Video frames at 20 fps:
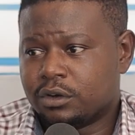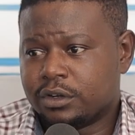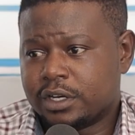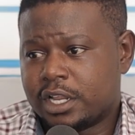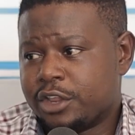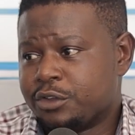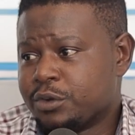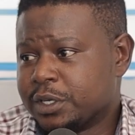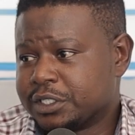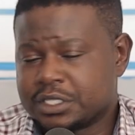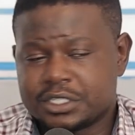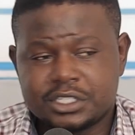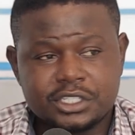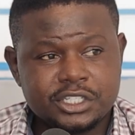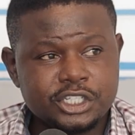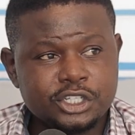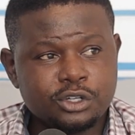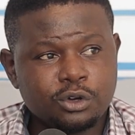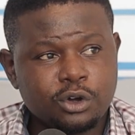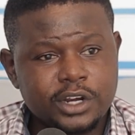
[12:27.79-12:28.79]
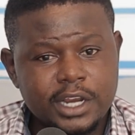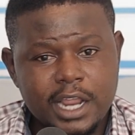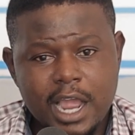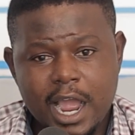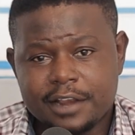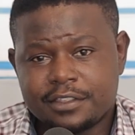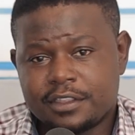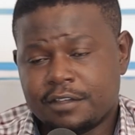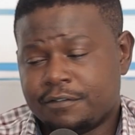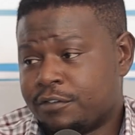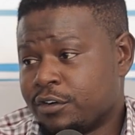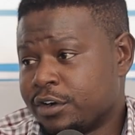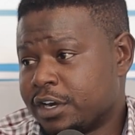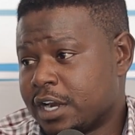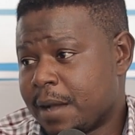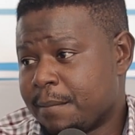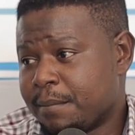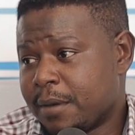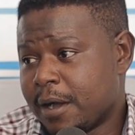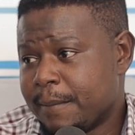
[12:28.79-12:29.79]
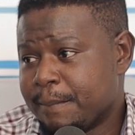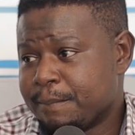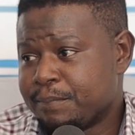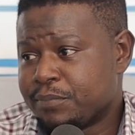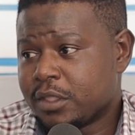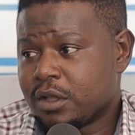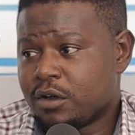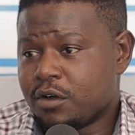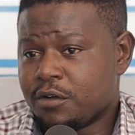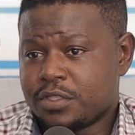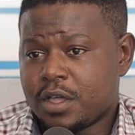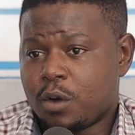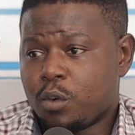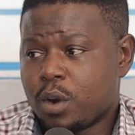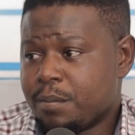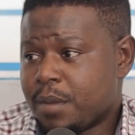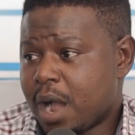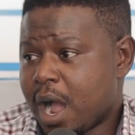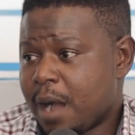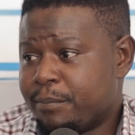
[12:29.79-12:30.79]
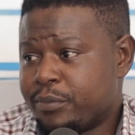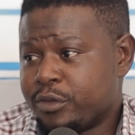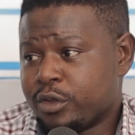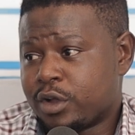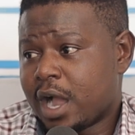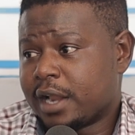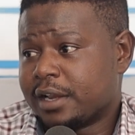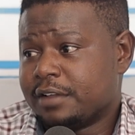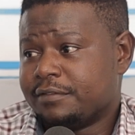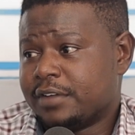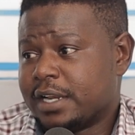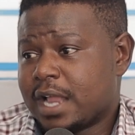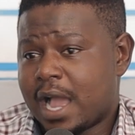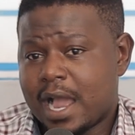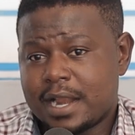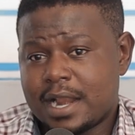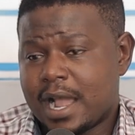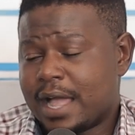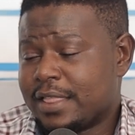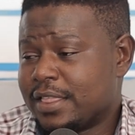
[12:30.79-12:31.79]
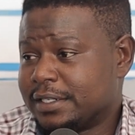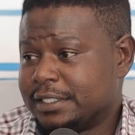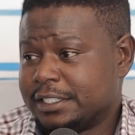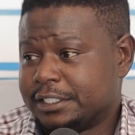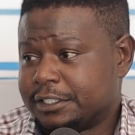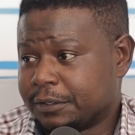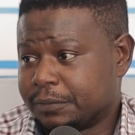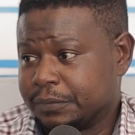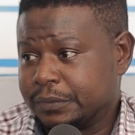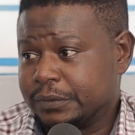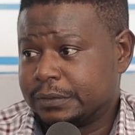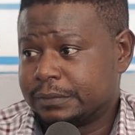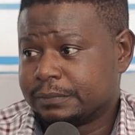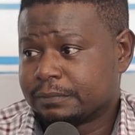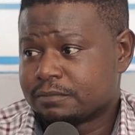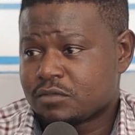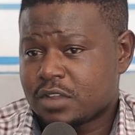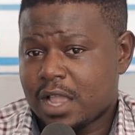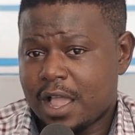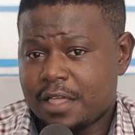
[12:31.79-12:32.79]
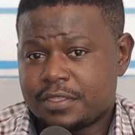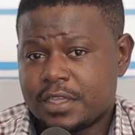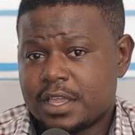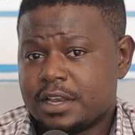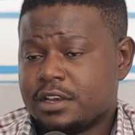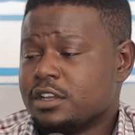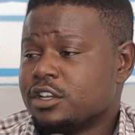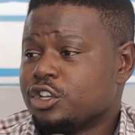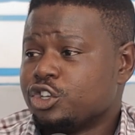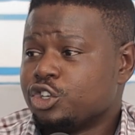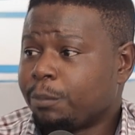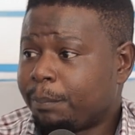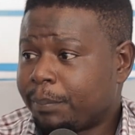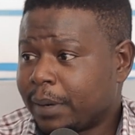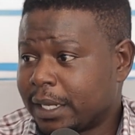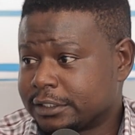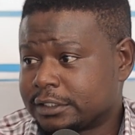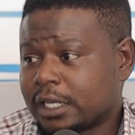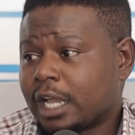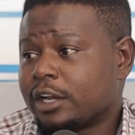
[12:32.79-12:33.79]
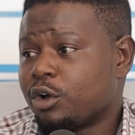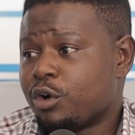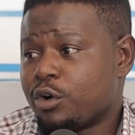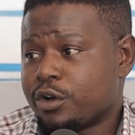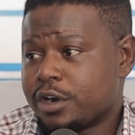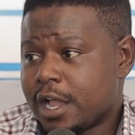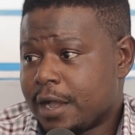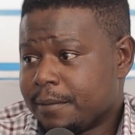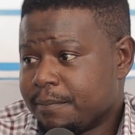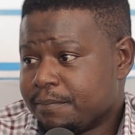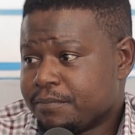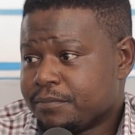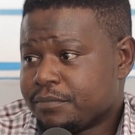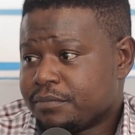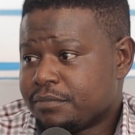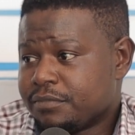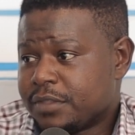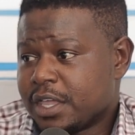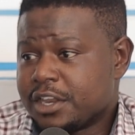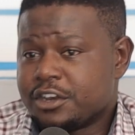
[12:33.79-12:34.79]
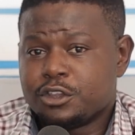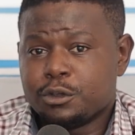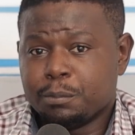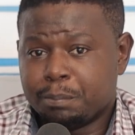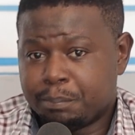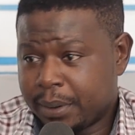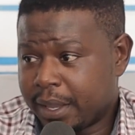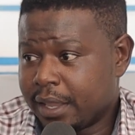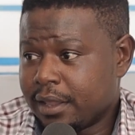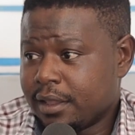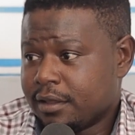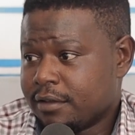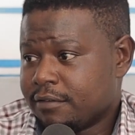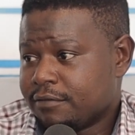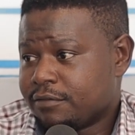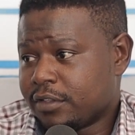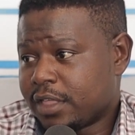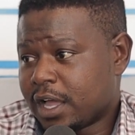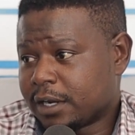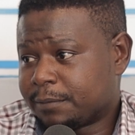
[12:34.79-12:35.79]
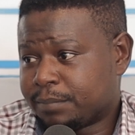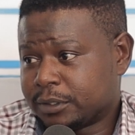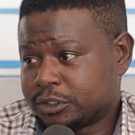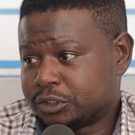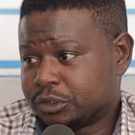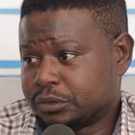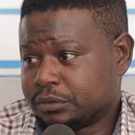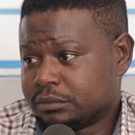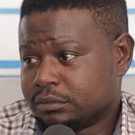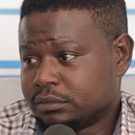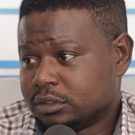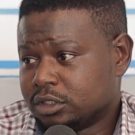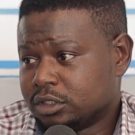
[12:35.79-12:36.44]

On the USSD, you only add the phone number. On the web app, you can even add other details. Then you place an order. Then you pay for that person.